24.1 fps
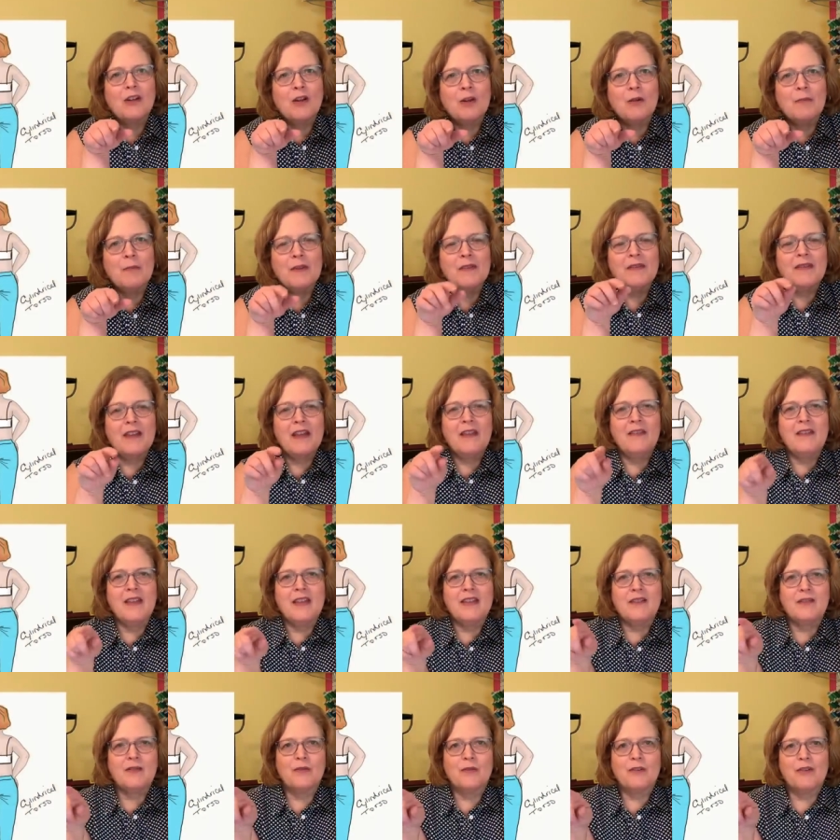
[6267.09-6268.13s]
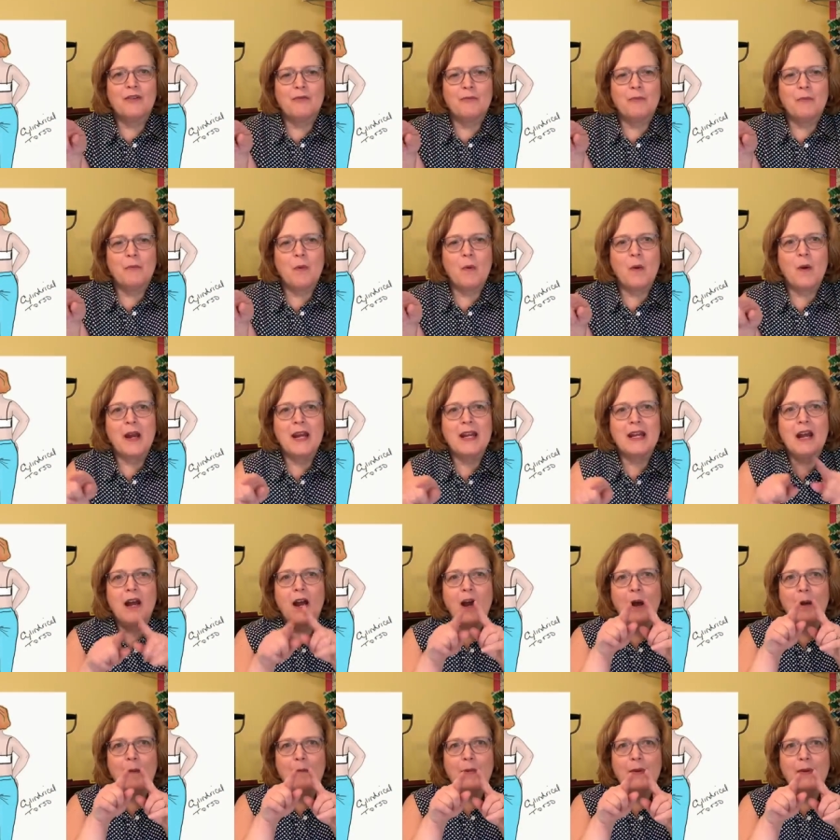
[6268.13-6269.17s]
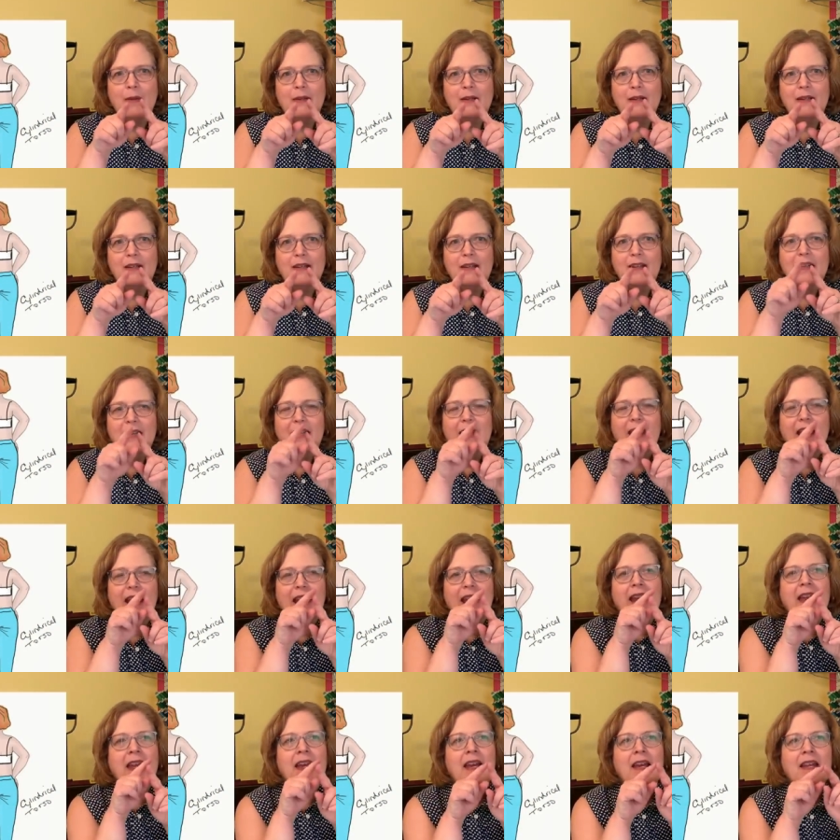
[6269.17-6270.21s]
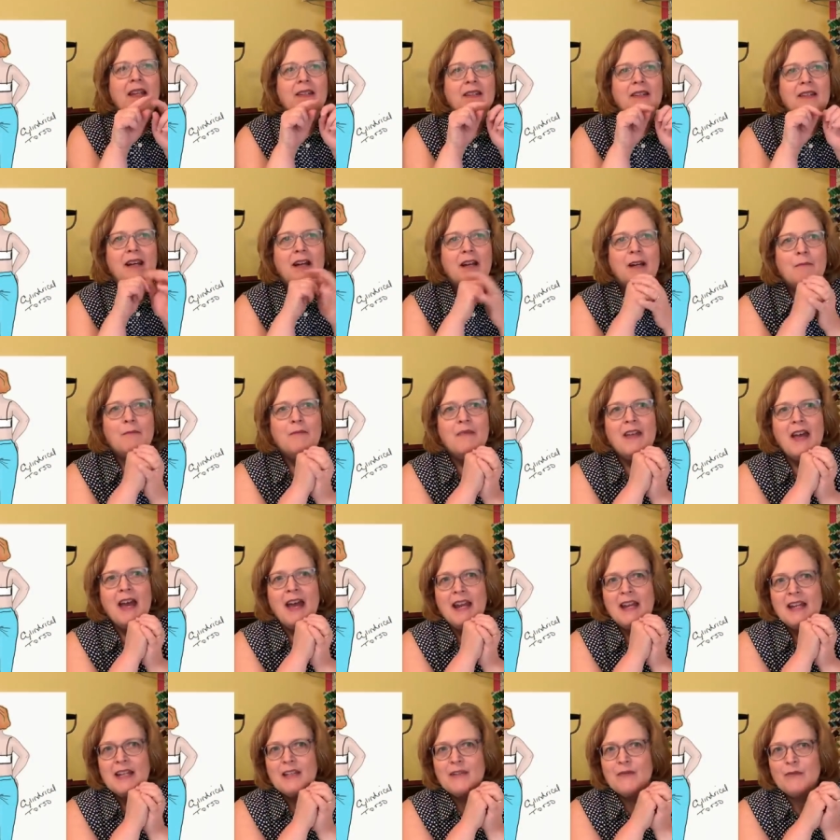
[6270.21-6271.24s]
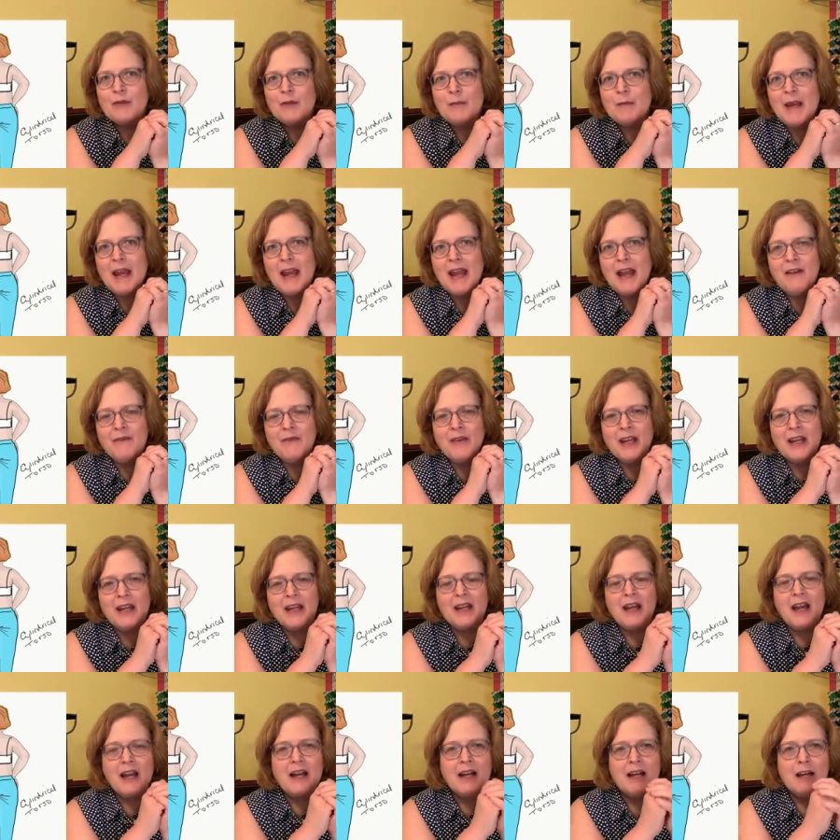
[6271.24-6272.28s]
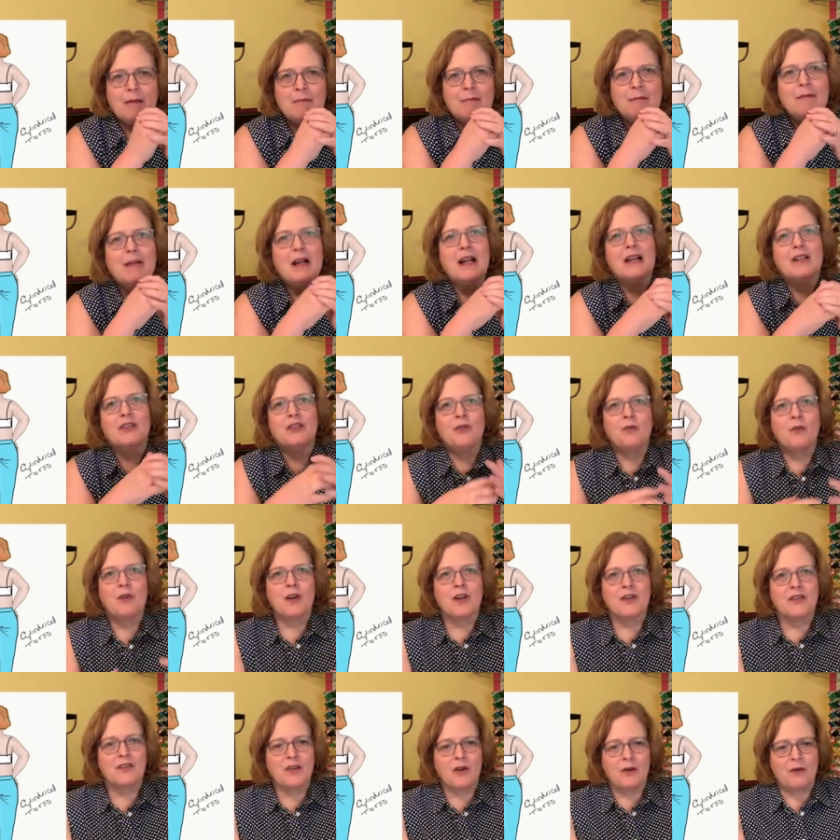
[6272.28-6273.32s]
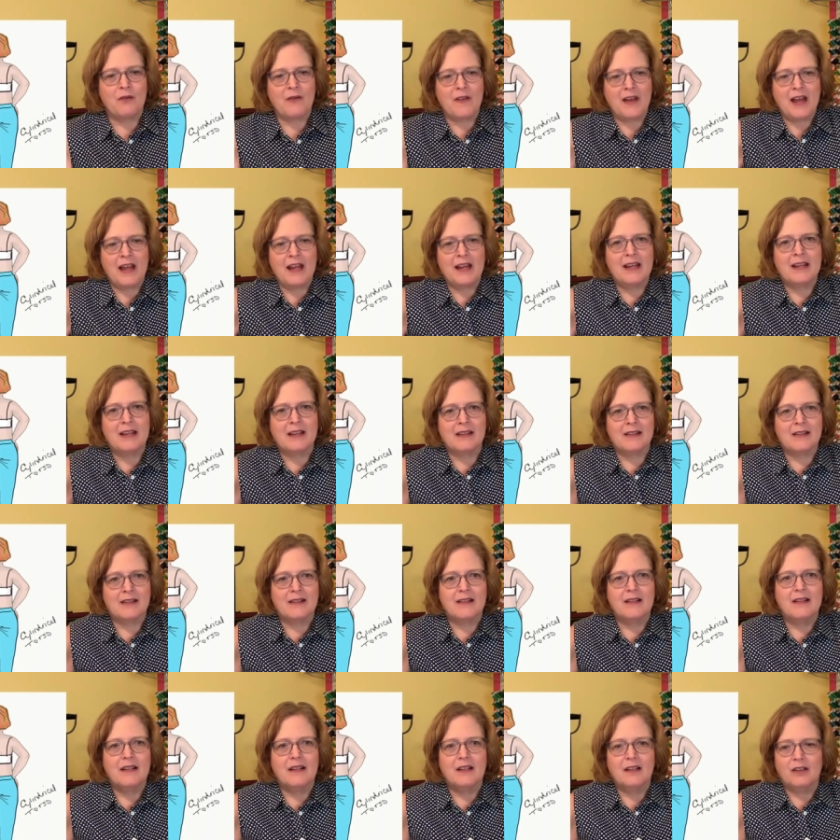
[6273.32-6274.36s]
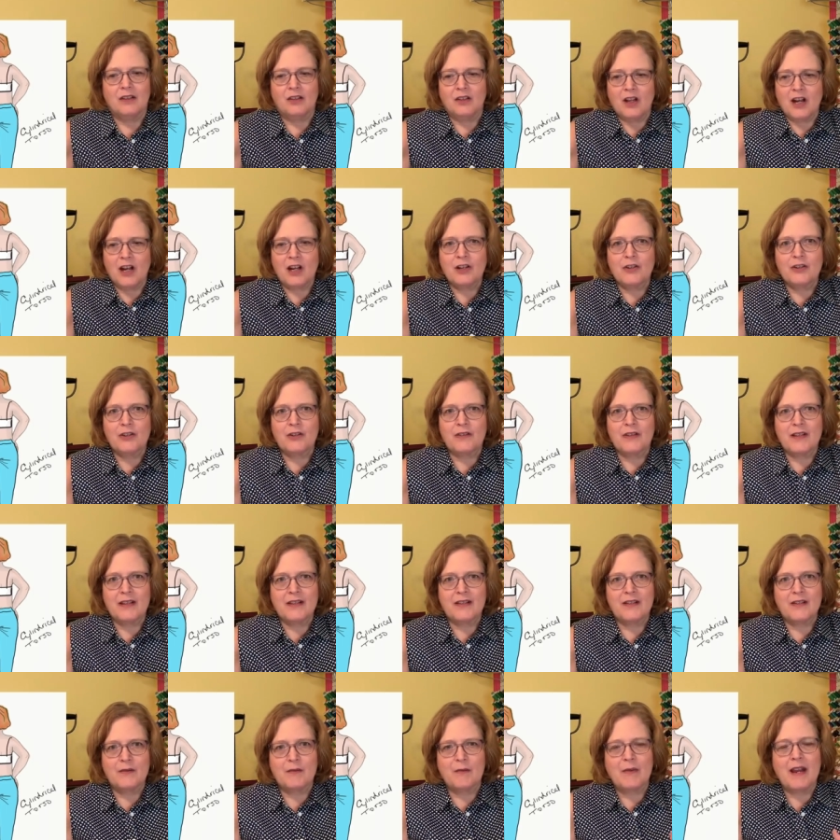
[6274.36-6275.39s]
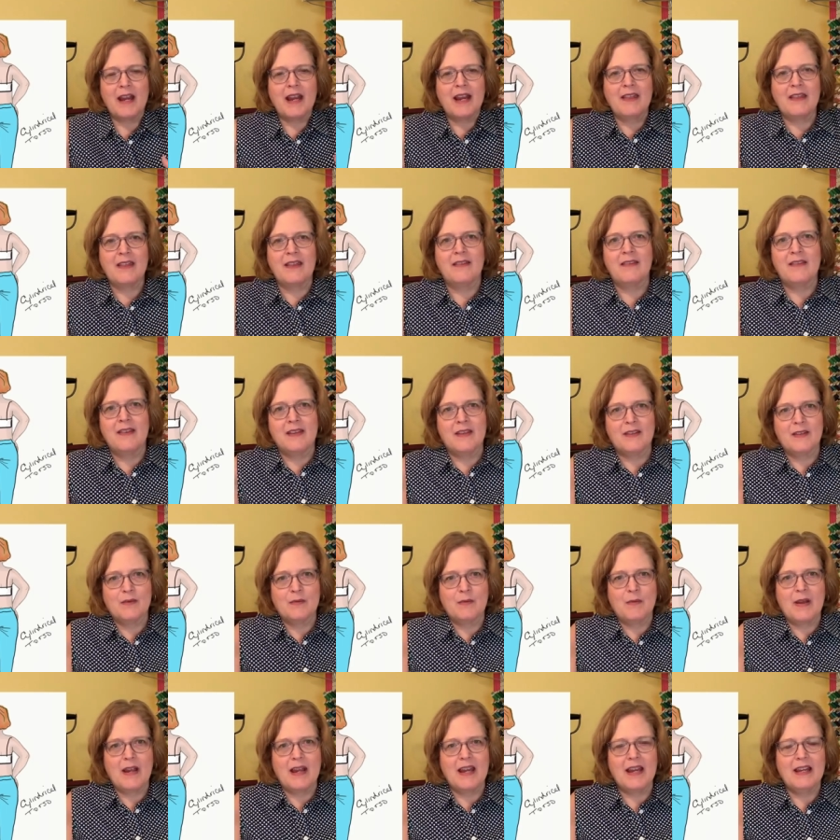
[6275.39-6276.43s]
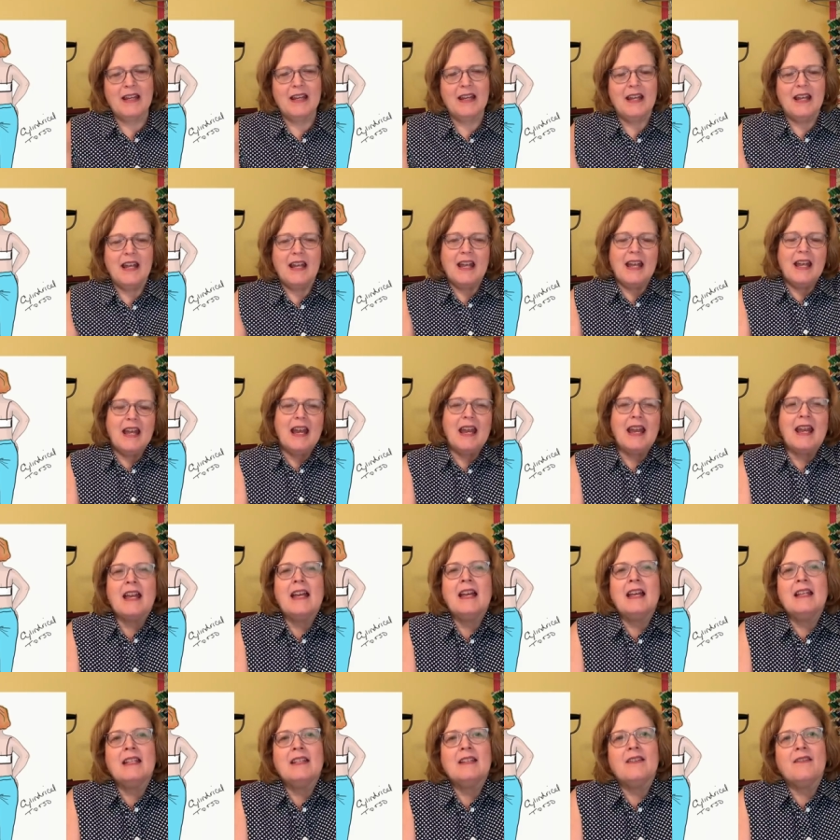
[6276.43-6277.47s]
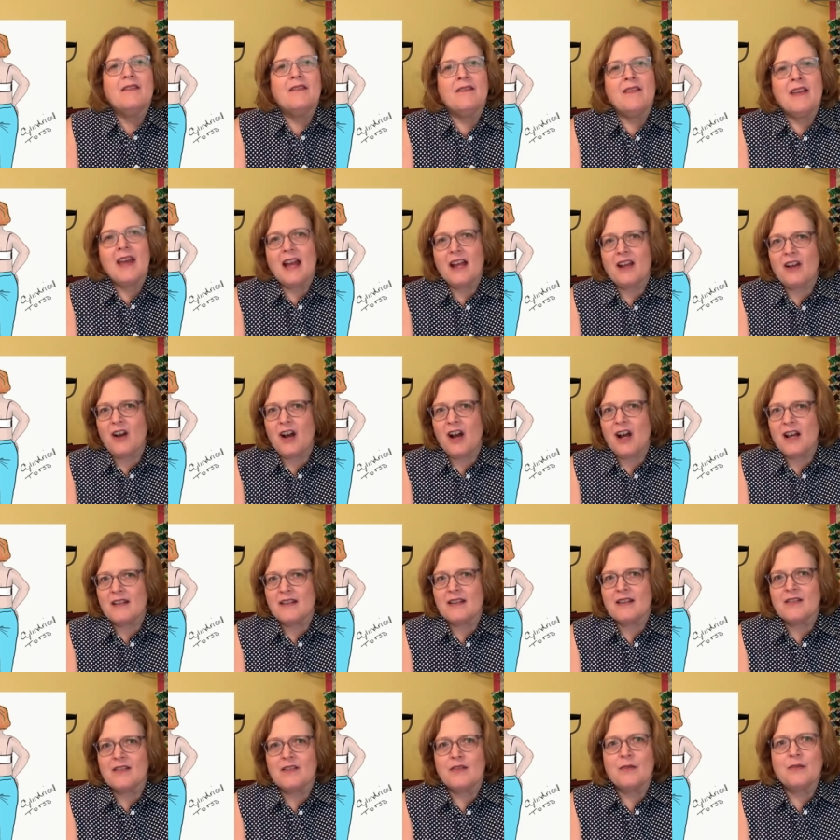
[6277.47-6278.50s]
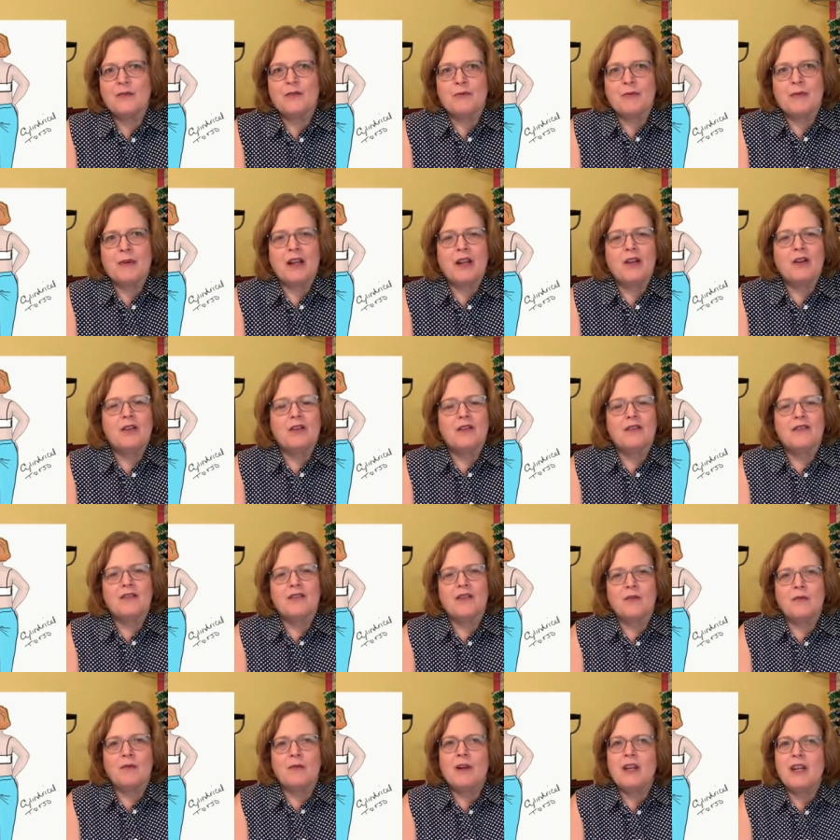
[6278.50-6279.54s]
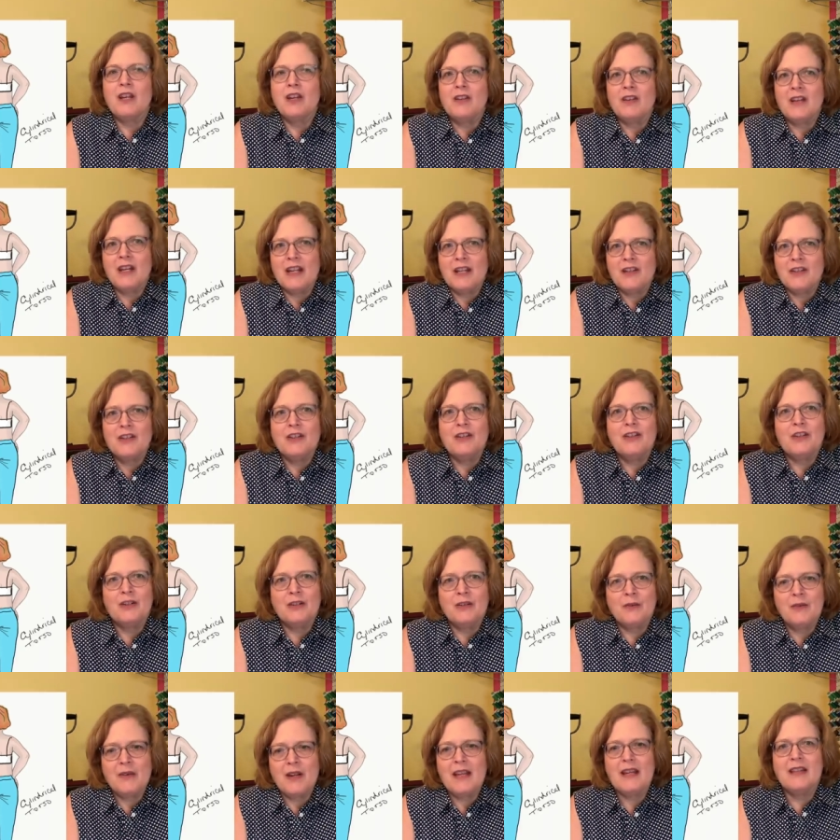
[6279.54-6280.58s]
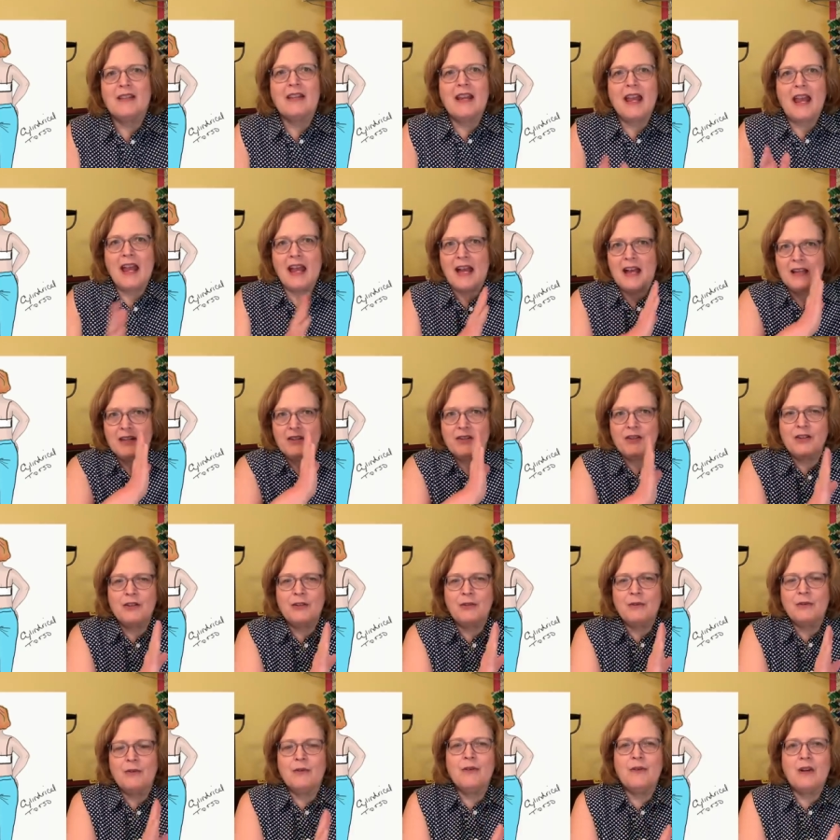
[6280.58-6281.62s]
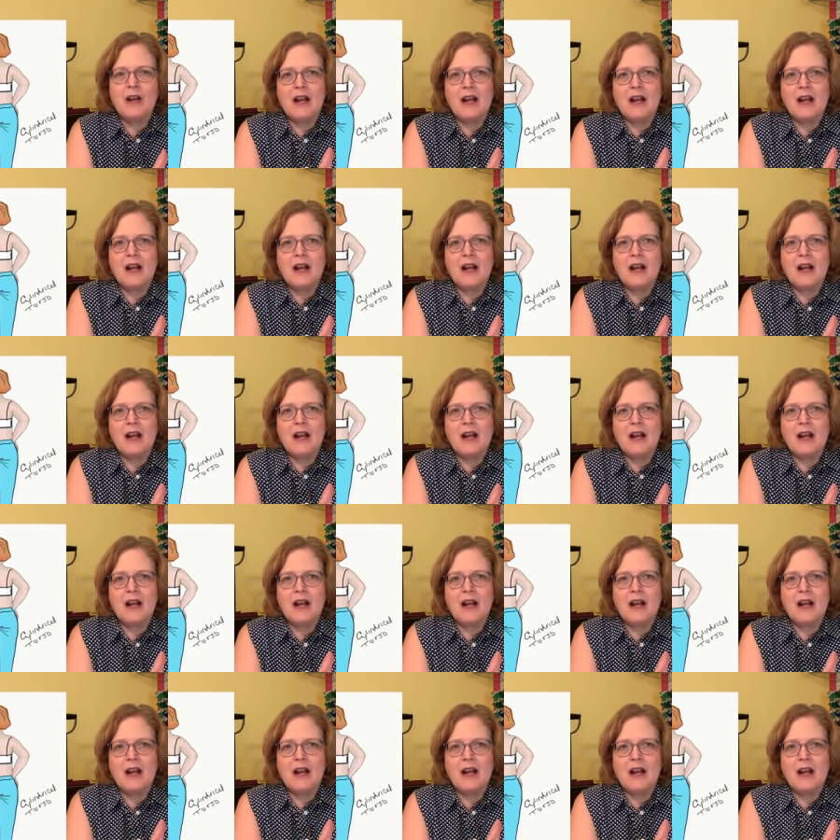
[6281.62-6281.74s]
but then they sort of point up. And that is from having a torso that is larger this way than this way. And that causes those wrinkles. So what you need to do is add to